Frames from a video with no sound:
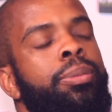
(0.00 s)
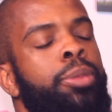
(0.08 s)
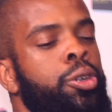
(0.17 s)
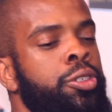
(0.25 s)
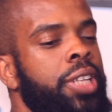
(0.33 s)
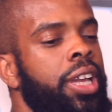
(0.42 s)

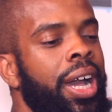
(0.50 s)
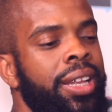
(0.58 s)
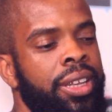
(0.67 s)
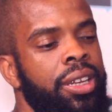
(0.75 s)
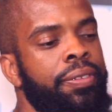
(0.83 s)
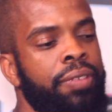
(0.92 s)
because they
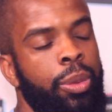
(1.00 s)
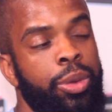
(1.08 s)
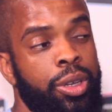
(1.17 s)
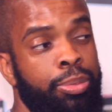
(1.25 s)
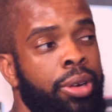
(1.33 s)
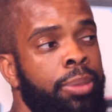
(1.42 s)
identify with
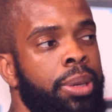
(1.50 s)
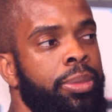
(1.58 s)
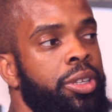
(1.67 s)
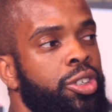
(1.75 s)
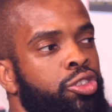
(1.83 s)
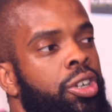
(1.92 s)
the problem
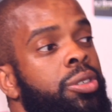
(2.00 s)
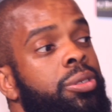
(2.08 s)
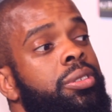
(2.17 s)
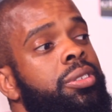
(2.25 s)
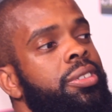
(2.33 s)
and the struggle.